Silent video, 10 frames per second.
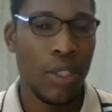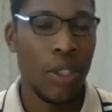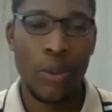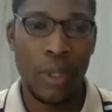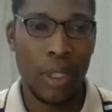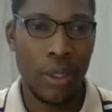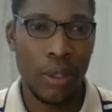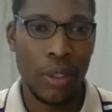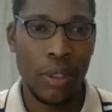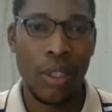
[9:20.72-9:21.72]
not with you.
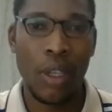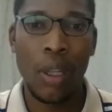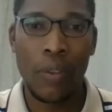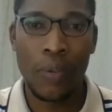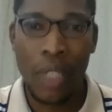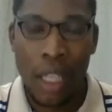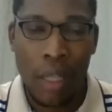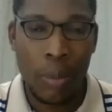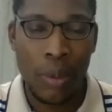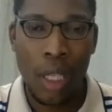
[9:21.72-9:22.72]
So all of them,